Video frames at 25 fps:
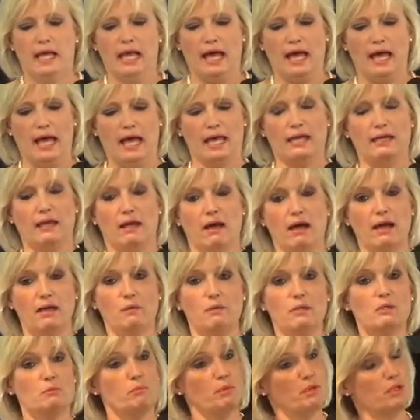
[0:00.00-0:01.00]
And I
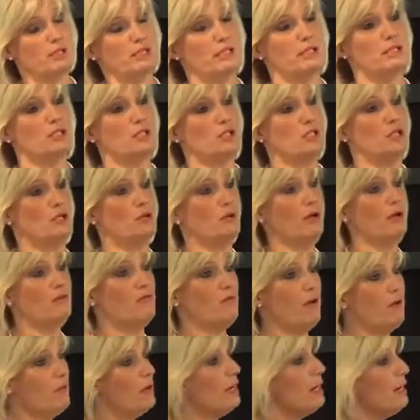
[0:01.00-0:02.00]
was put into a
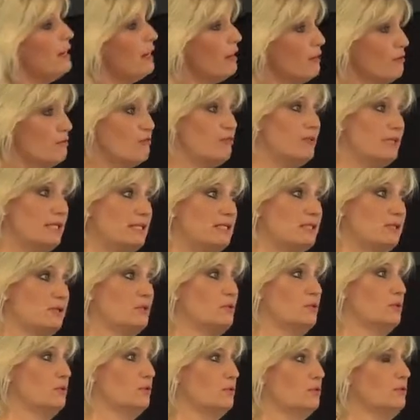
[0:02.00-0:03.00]
very lovely
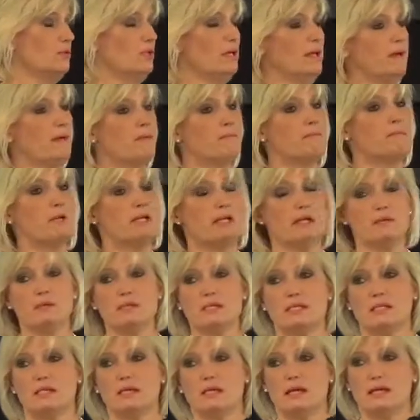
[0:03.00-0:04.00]
school, but it
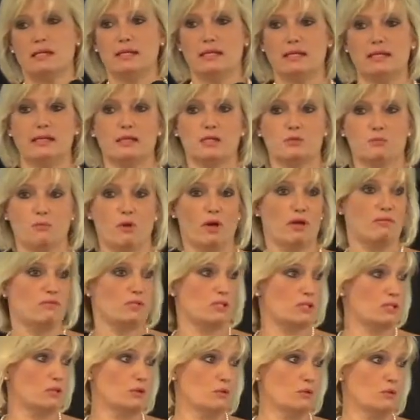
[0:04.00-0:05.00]
was an English private
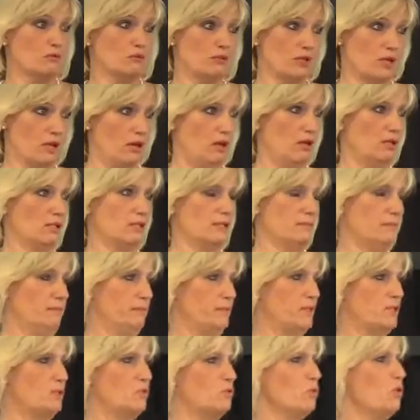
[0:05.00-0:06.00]
school for girls.
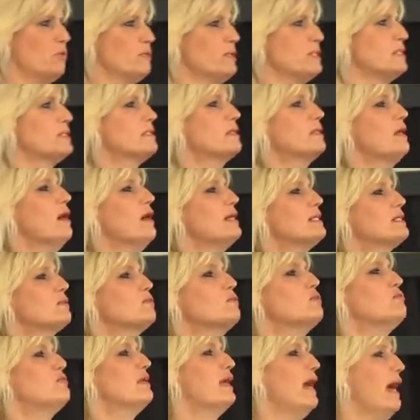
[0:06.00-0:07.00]
St. Albans High
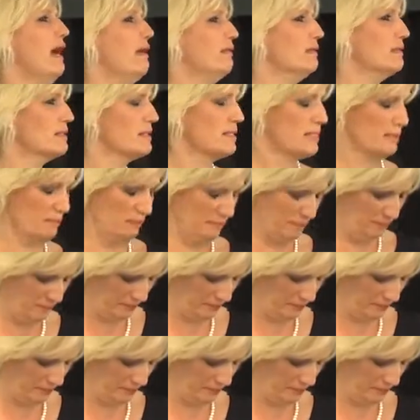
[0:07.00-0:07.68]
School for gals.